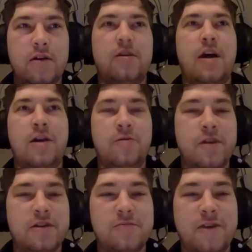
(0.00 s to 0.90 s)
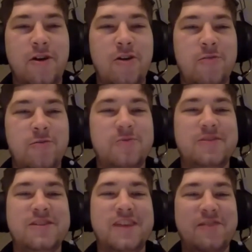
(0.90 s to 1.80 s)
I don't want to explain all the
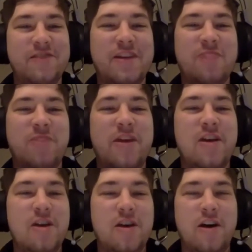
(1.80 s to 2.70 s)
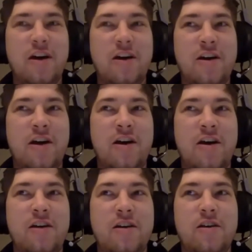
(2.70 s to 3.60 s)
rules to Elfenland, but uh,
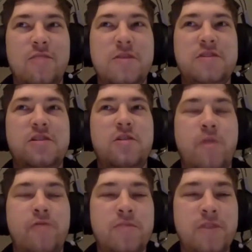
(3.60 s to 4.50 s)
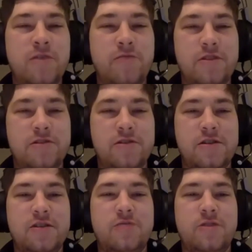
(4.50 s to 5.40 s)
basically you have limited
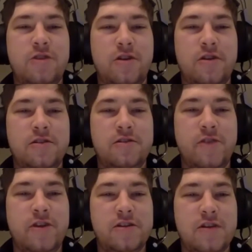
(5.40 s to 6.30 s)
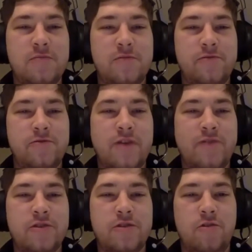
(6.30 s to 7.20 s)
resources, which are these various types of
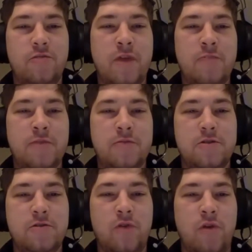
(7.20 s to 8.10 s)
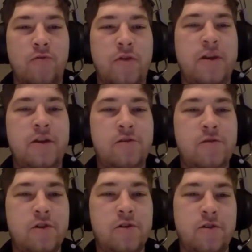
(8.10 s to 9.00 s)
travel. So you might be able to ride a
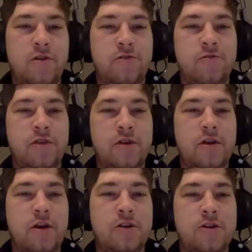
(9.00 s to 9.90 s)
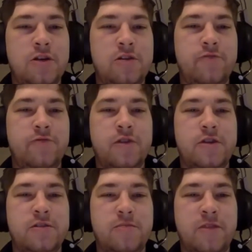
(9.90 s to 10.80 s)
unicorn through the enchanted
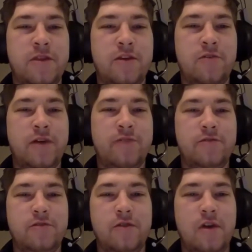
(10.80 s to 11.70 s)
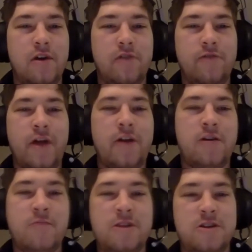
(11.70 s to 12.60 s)
forest, but then you'd have to fly
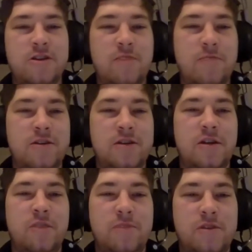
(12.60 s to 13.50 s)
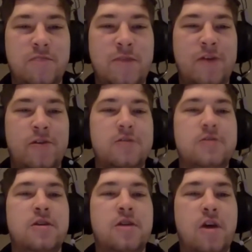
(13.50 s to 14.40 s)
on a magic carpet to get up into the
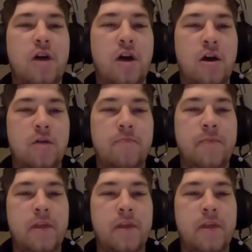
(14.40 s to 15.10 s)
mountains. Um,